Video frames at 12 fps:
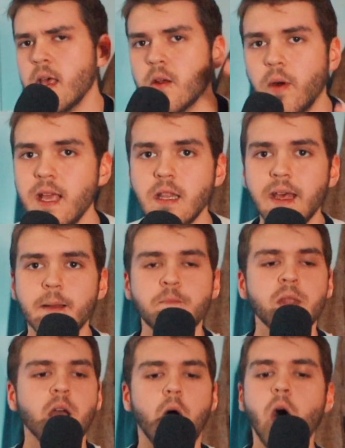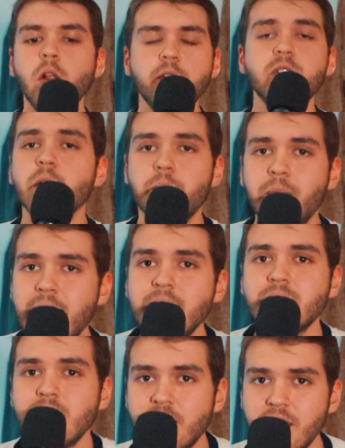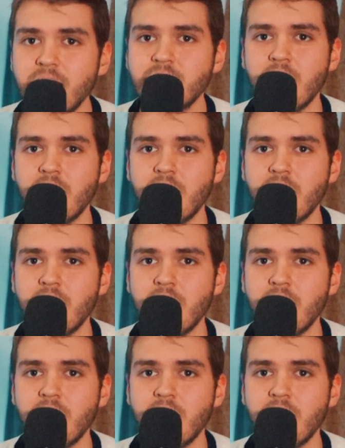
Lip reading: right? Like, all of these amazing things